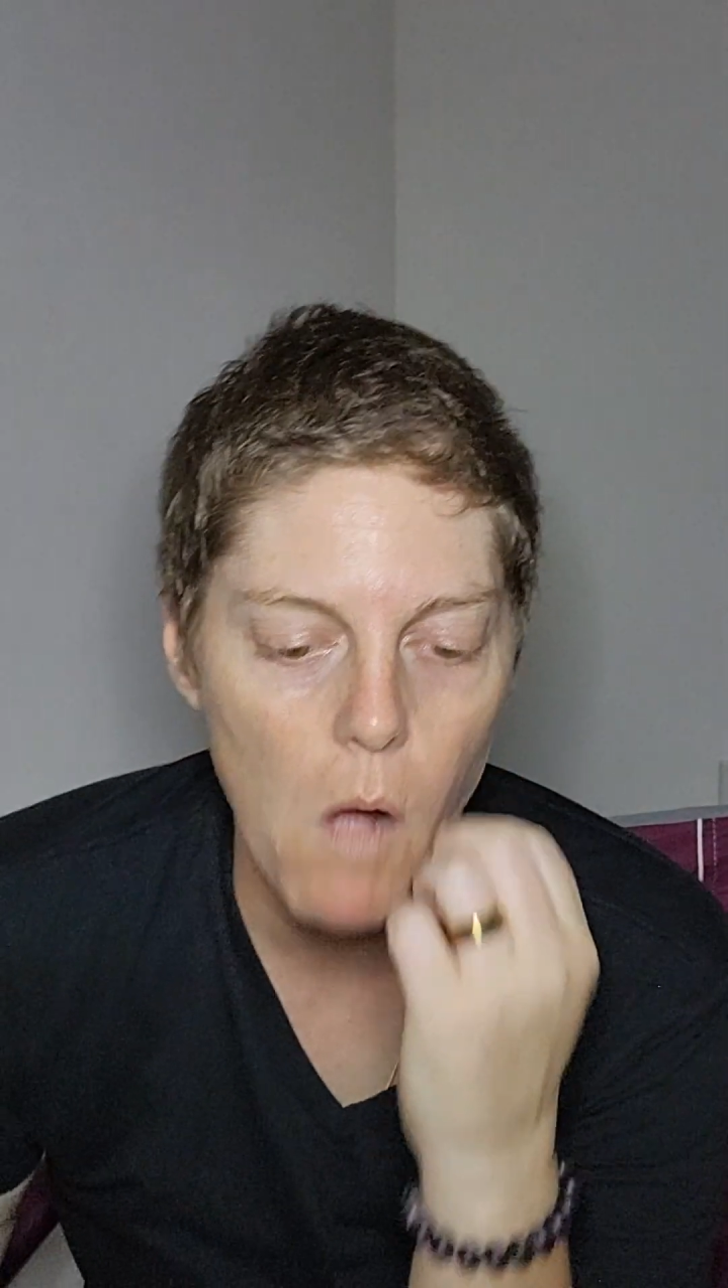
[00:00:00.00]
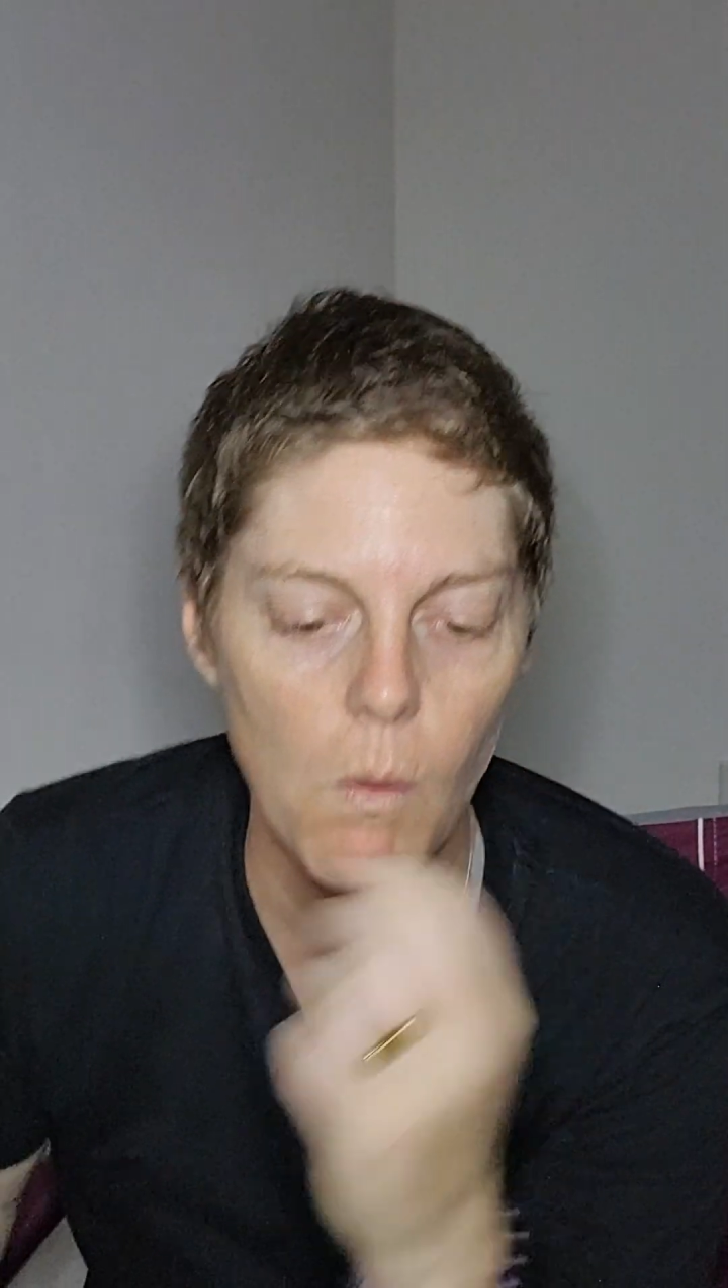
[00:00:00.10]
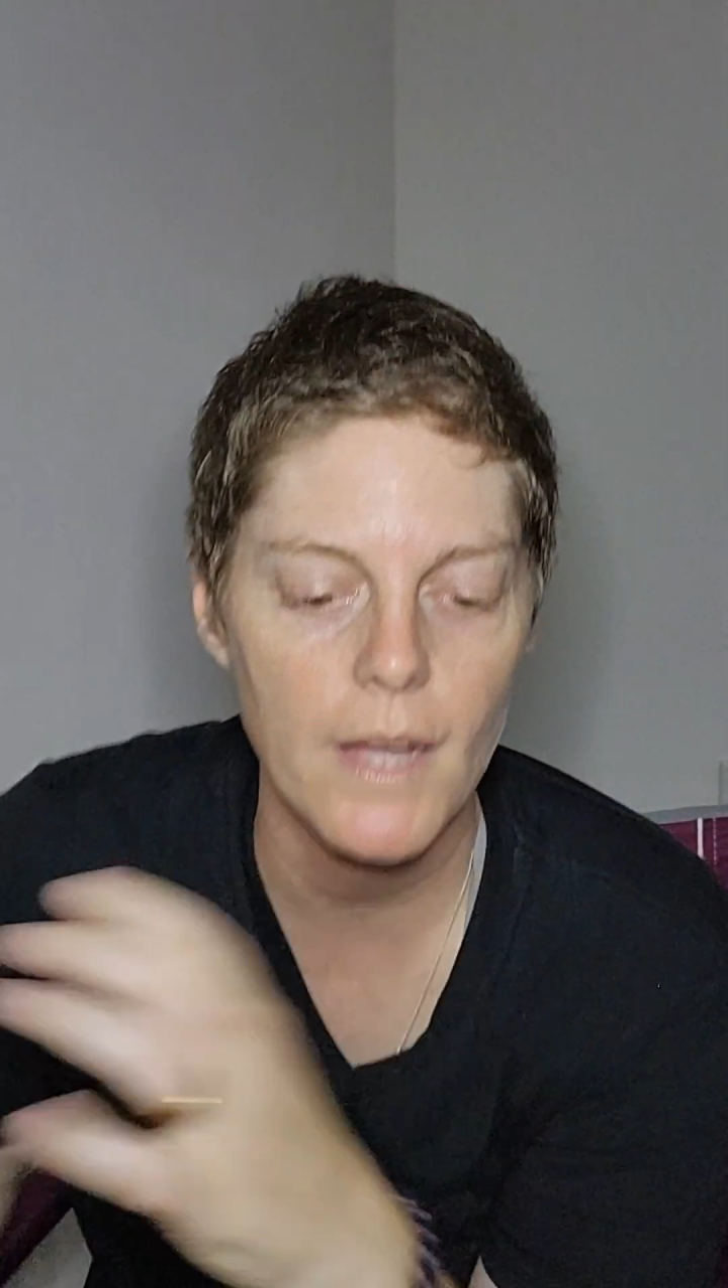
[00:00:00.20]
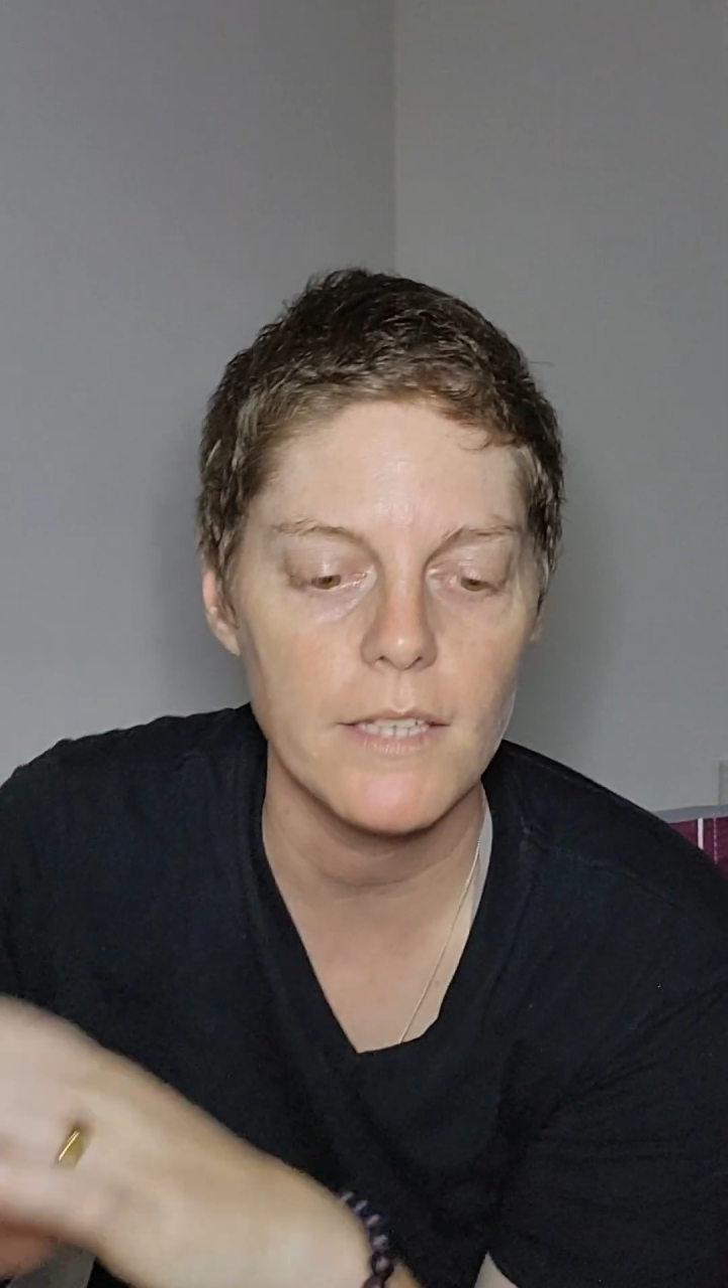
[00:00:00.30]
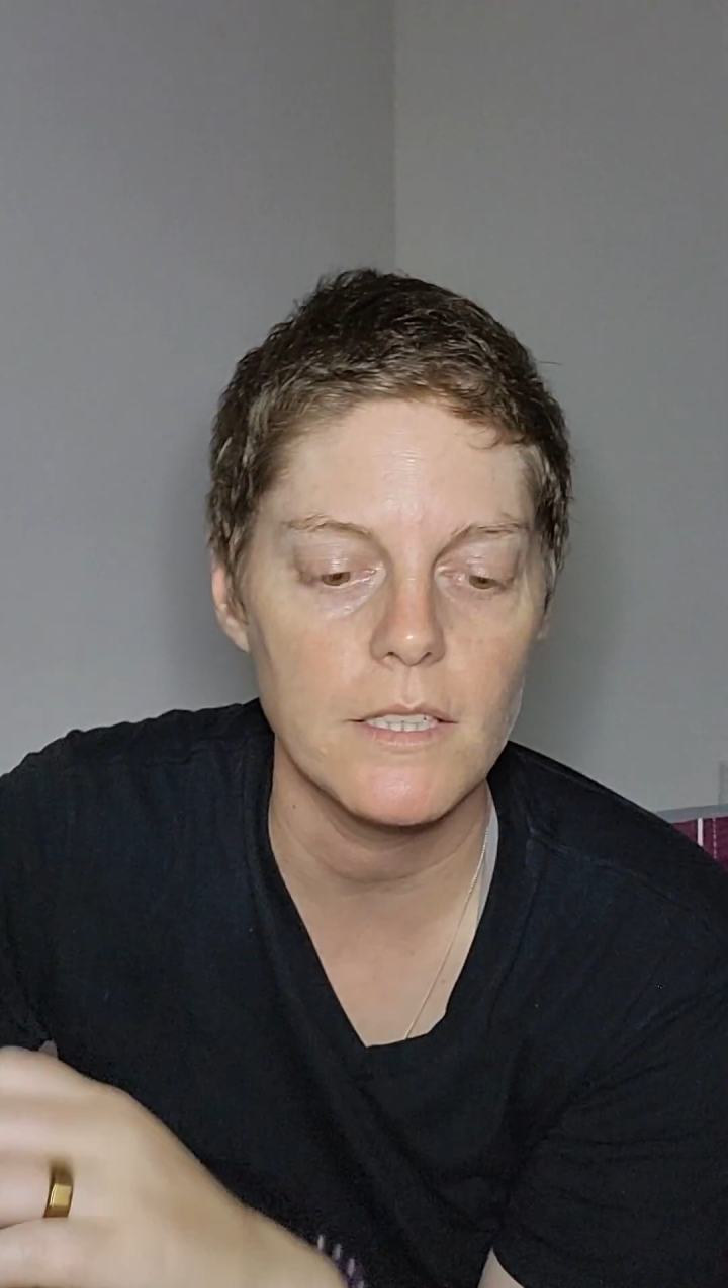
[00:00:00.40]

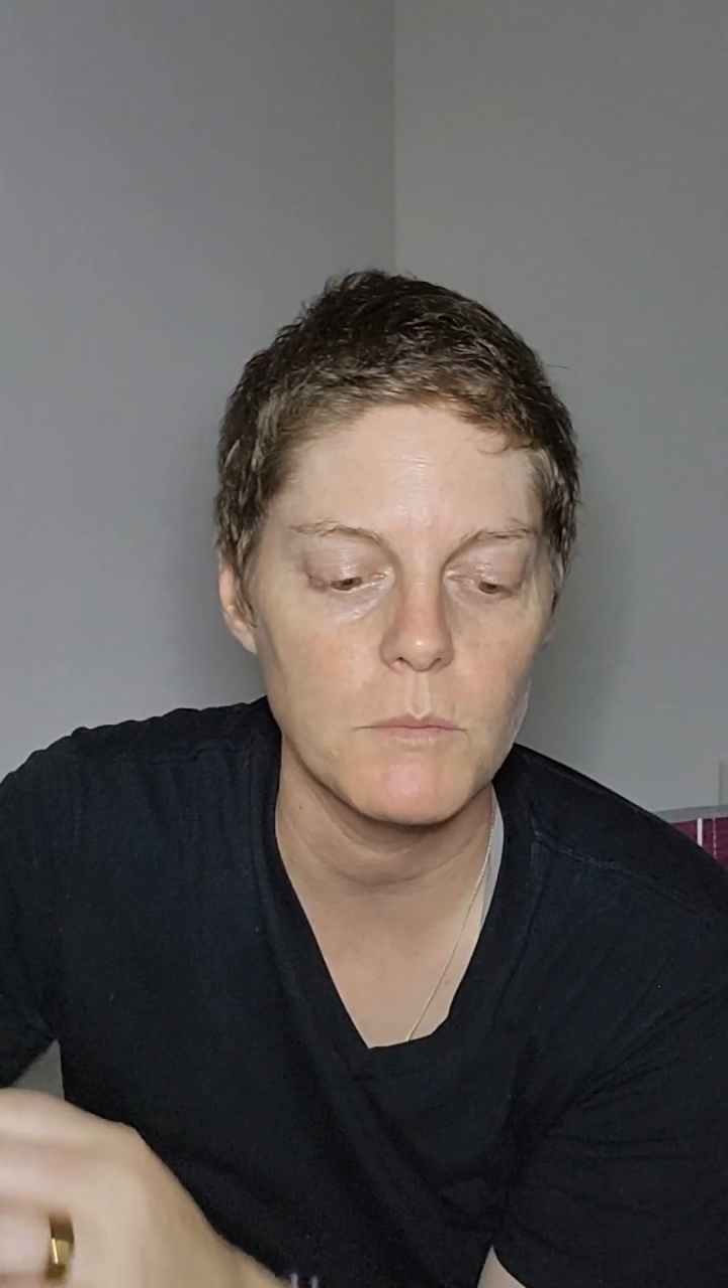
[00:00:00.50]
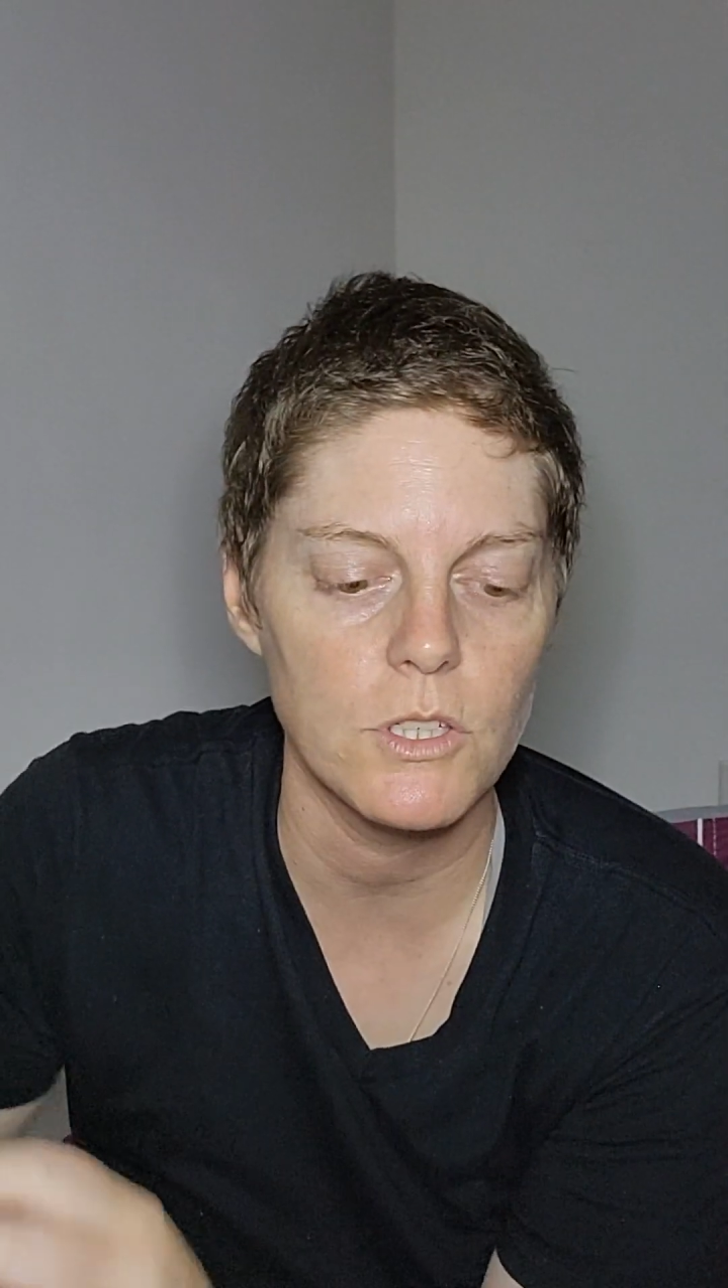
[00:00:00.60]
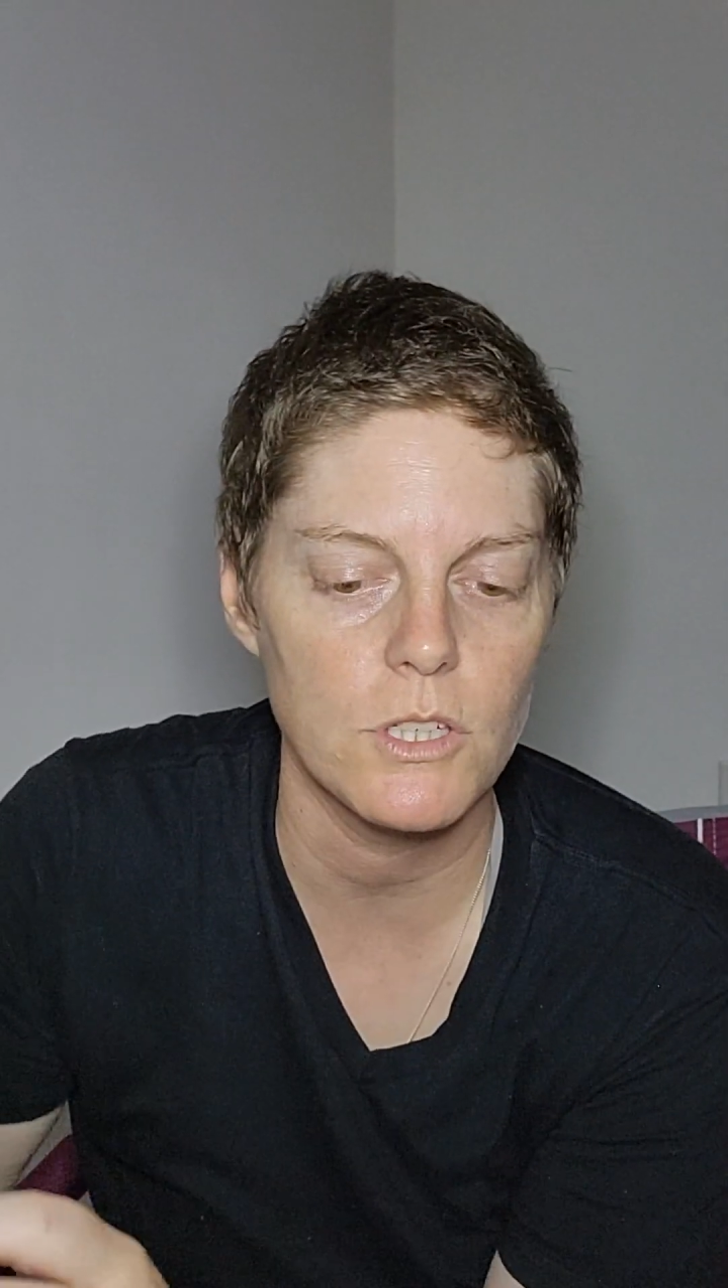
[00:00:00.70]
why is someone